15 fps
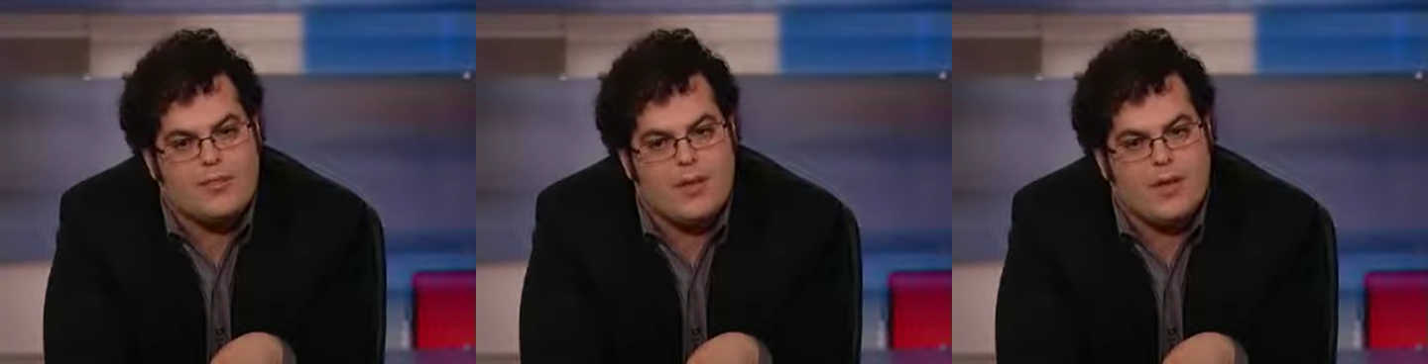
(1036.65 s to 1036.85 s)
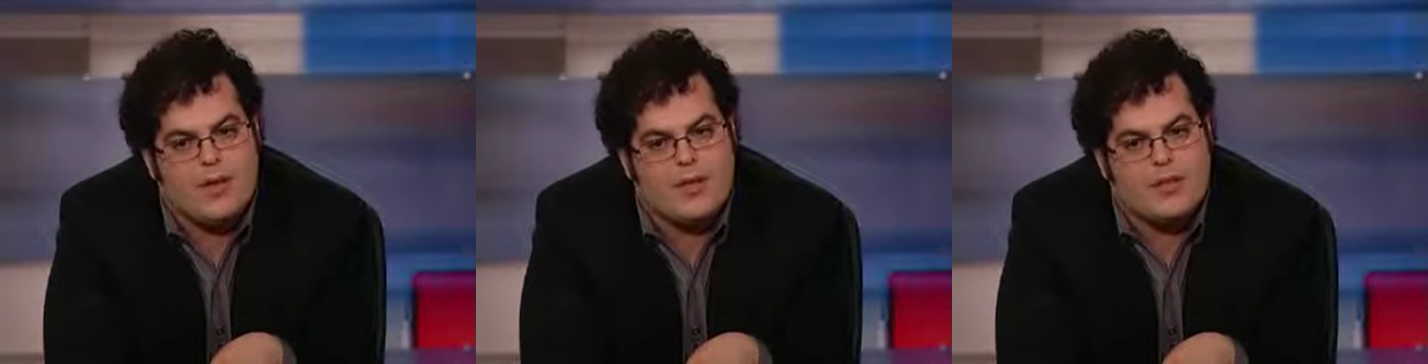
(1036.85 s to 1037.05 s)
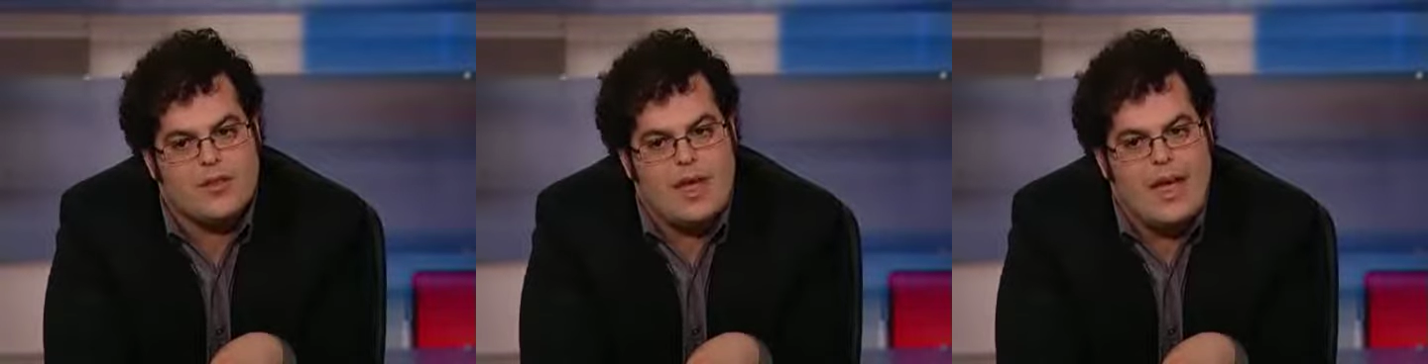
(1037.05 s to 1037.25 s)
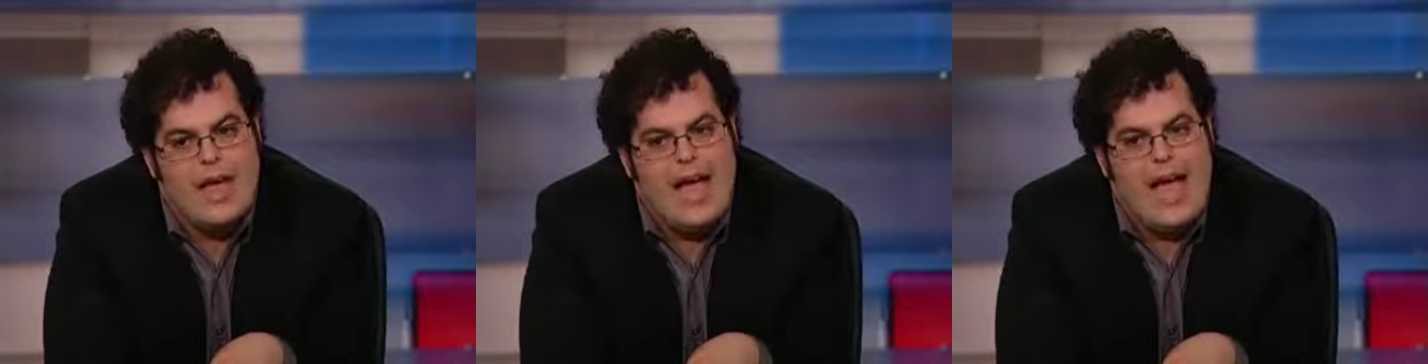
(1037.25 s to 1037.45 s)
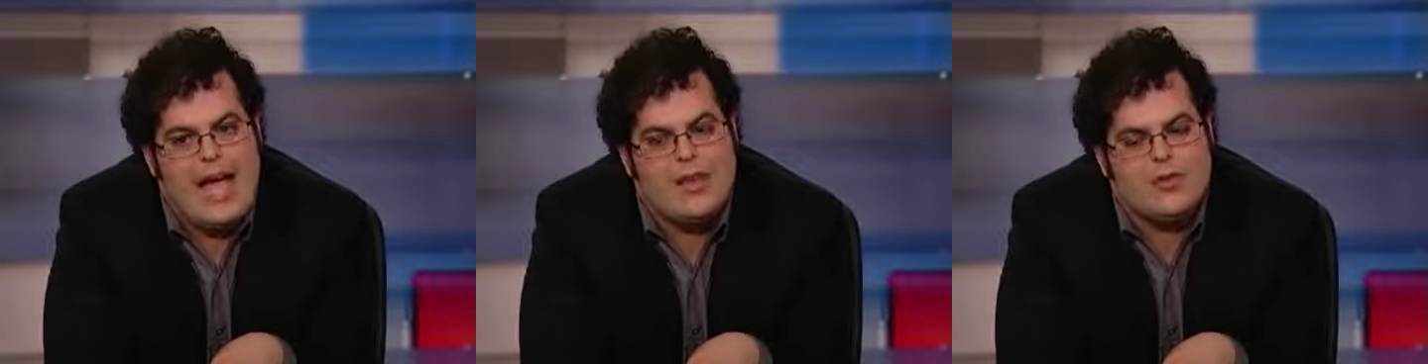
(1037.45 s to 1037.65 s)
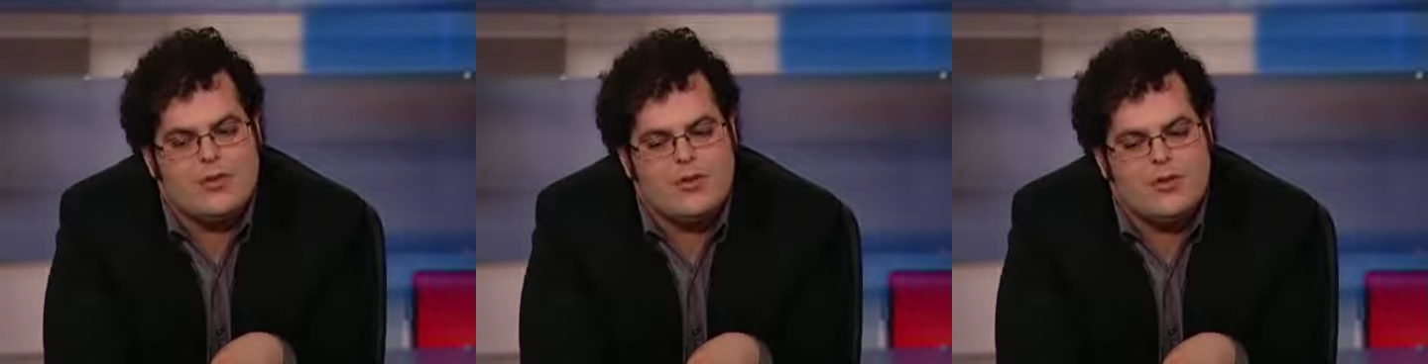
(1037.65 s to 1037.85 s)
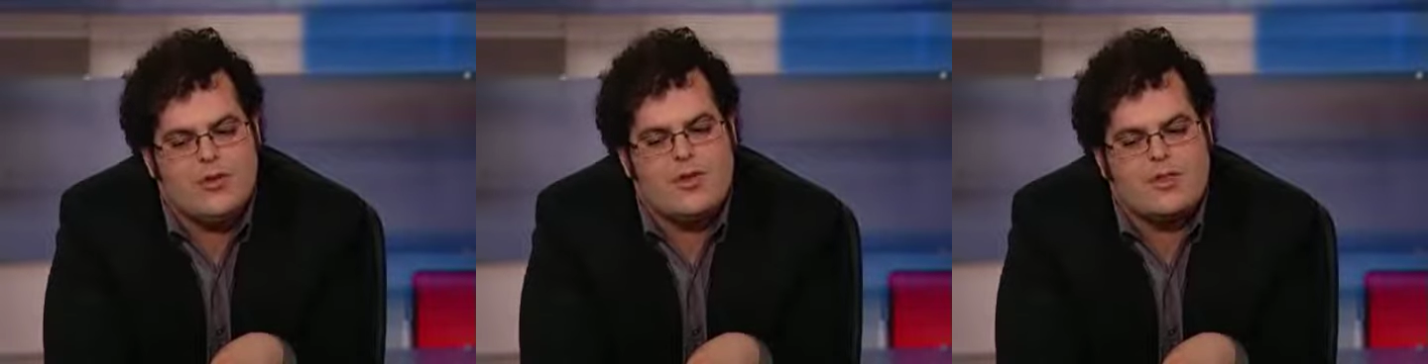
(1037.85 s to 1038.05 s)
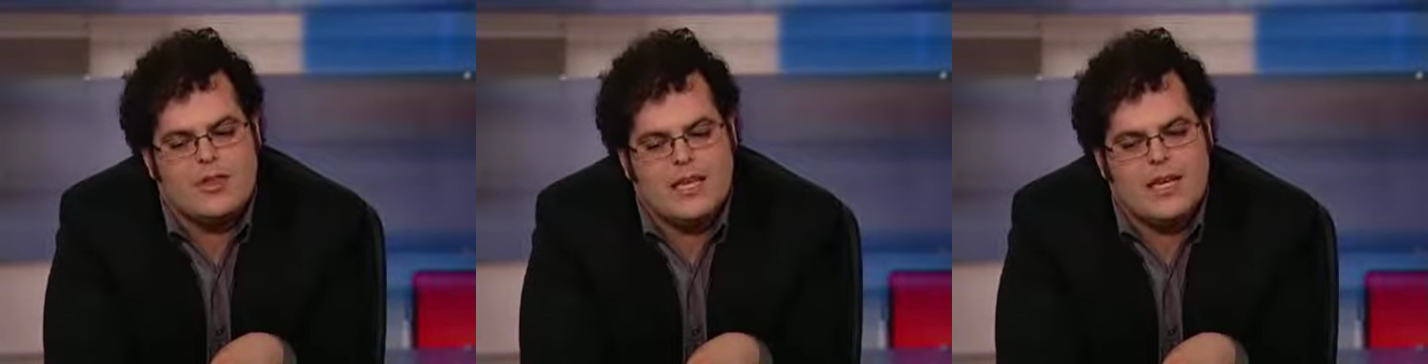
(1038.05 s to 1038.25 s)
because I do
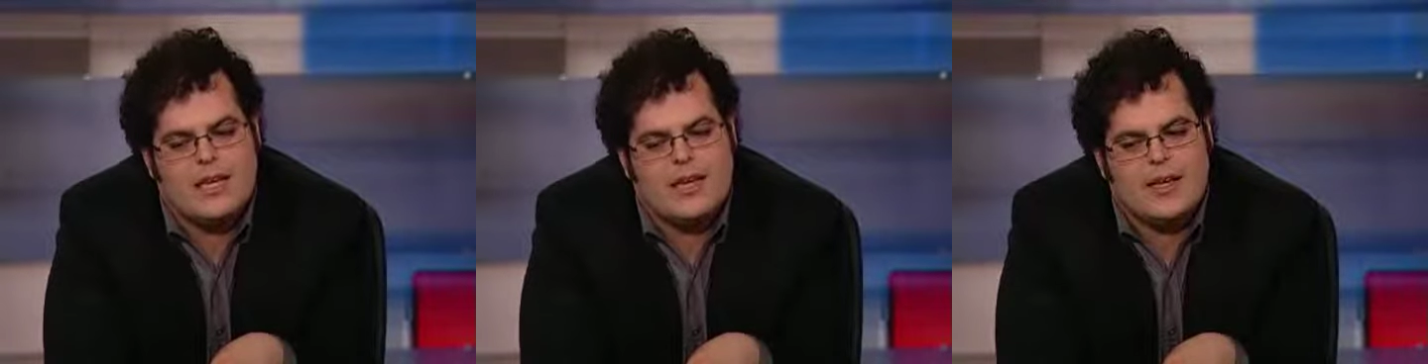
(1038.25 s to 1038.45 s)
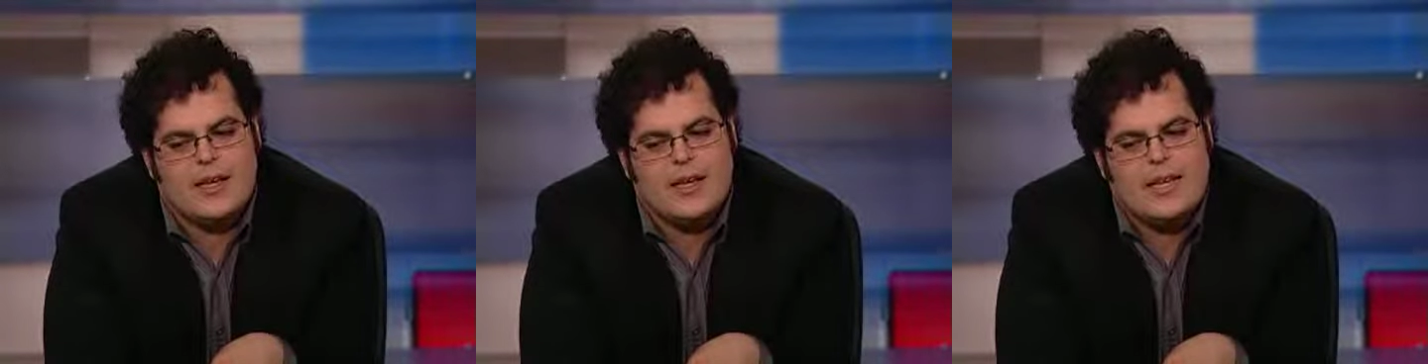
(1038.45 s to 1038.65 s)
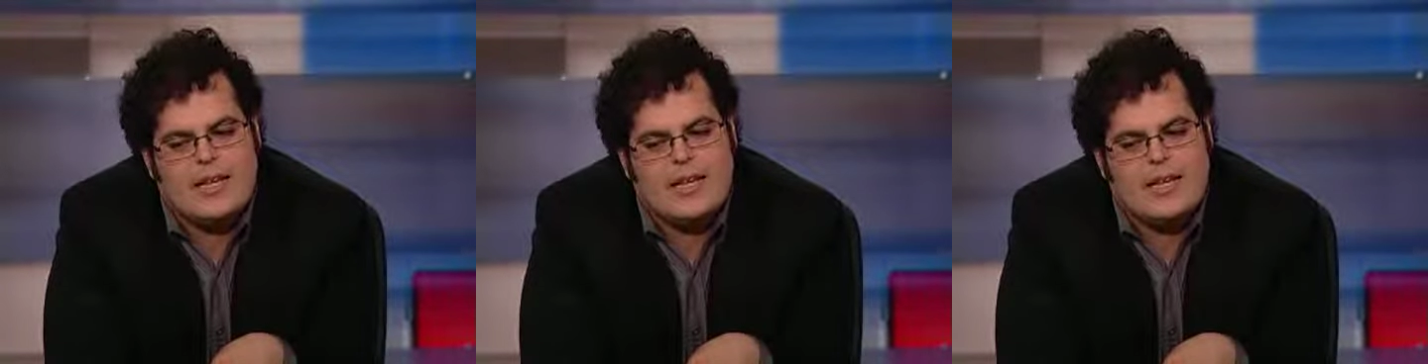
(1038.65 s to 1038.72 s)
think